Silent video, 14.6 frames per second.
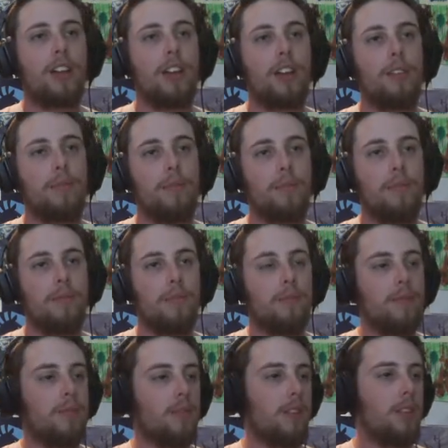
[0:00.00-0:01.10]
Right, right click. click.
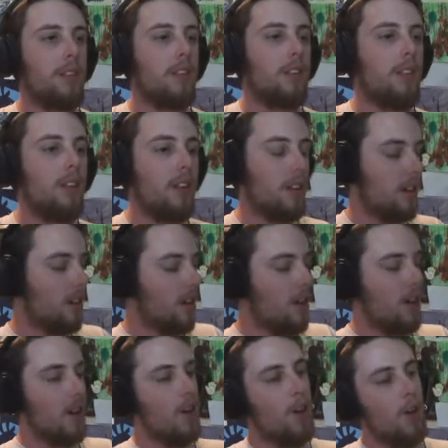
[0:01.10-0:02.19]
Ah.
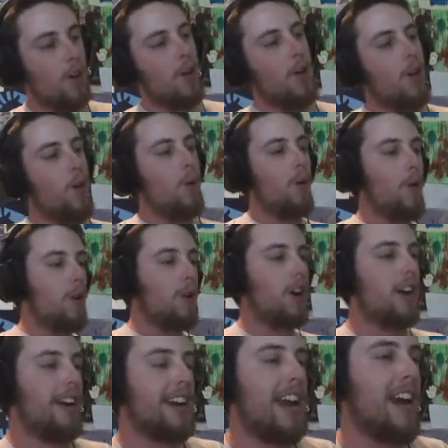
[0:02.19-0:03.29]
Yeah.
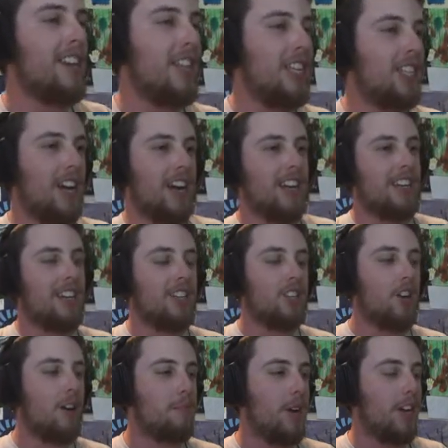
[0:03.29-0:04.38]
Whew, okay, this got this
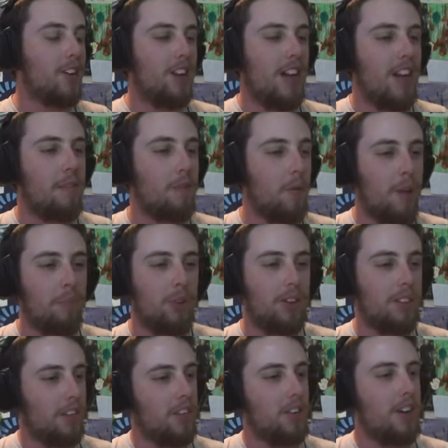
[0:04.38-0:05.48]
time I don't have
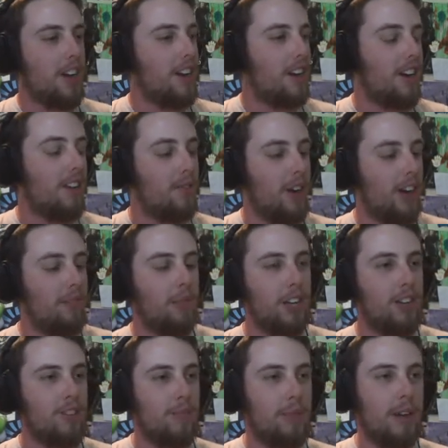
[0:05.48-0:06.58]
weapons, so I can't
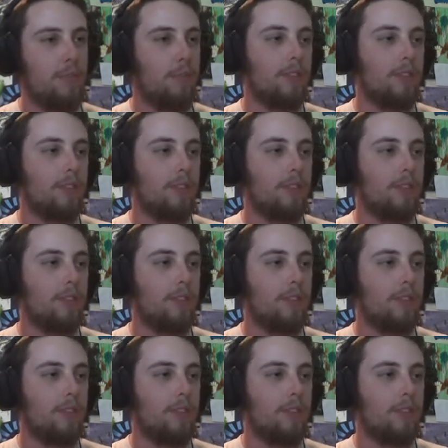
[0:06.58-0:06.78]
randomly kill